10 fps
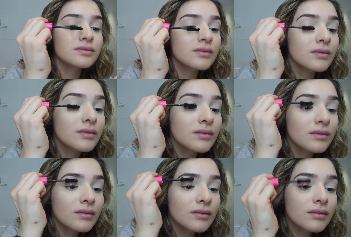
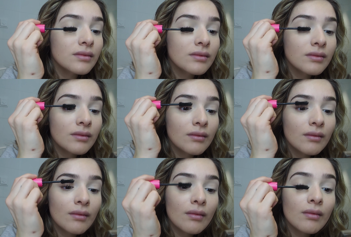
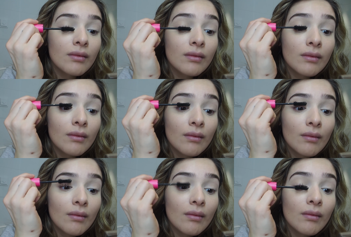
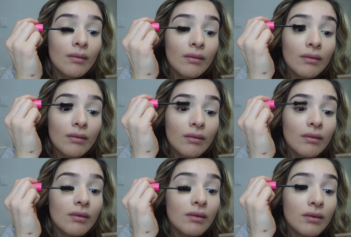
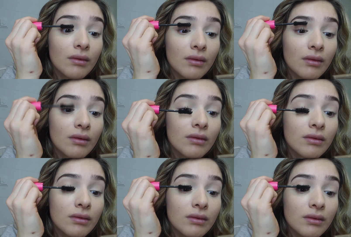
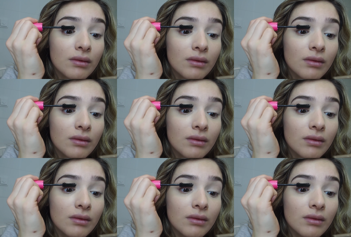[no speech]